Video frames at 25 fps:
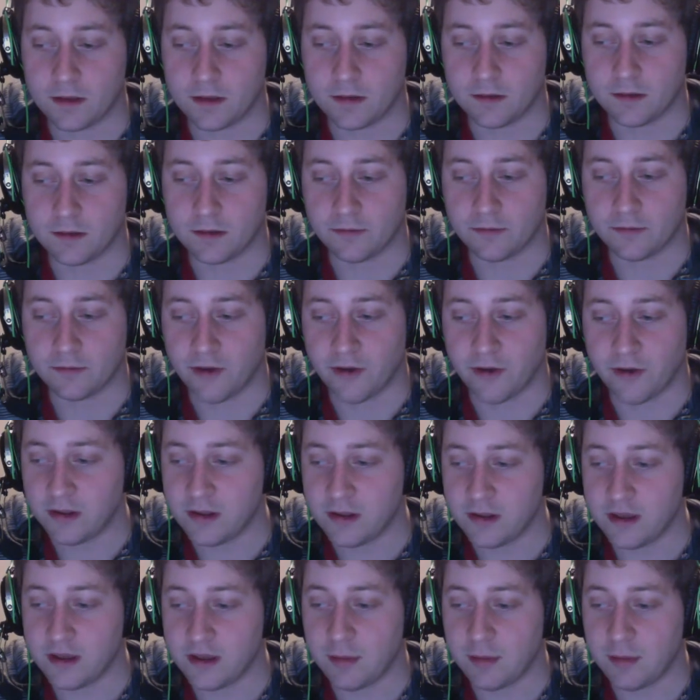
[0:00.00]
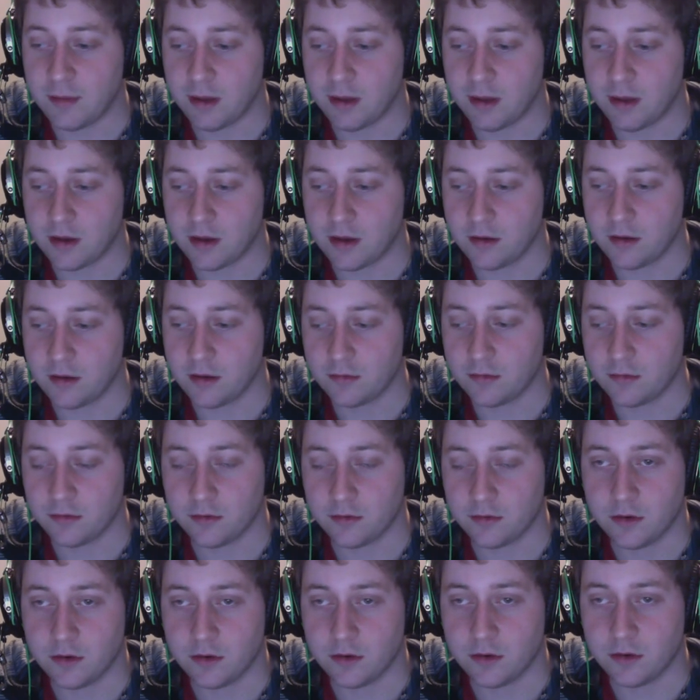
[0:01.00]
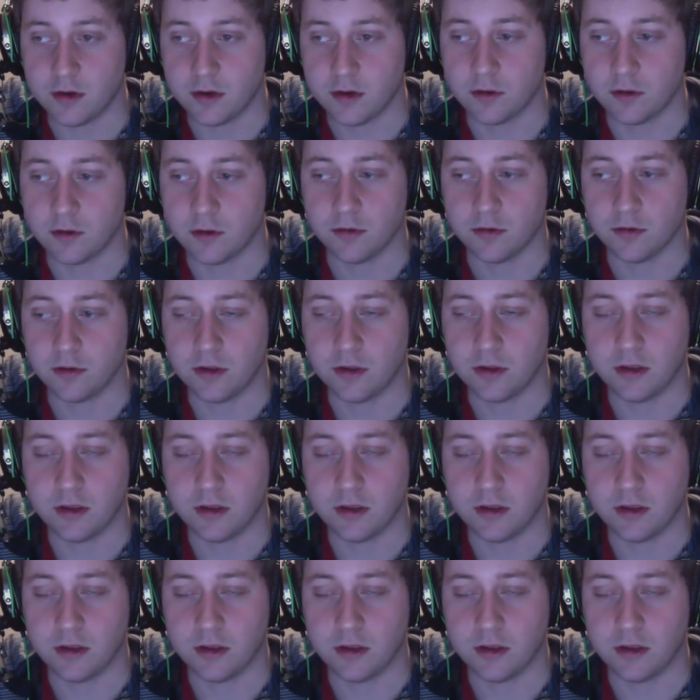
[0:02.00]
Friendly gaming, you know,